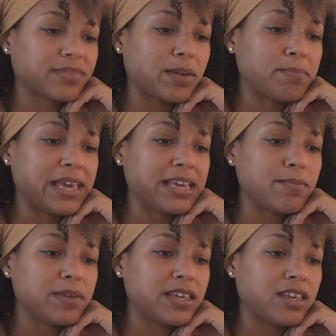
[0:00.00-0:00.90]

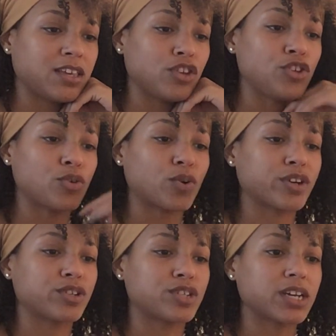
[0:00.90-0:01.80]
Maybe
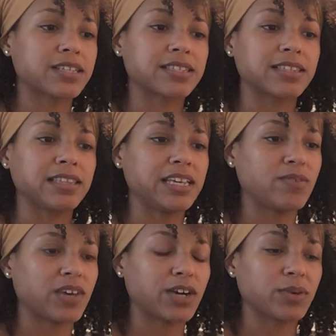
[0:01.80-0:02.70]
you're just
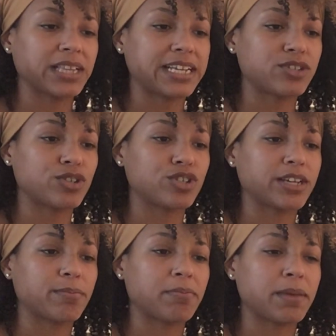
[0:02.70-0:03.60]
leaving a
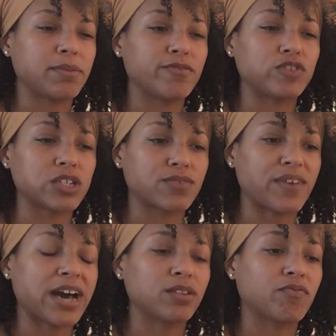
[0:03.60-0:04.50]
relationship. Maybe you've just
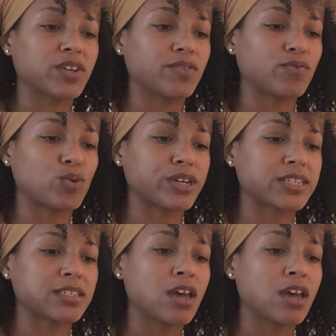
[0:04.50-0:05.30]
filed for divorce.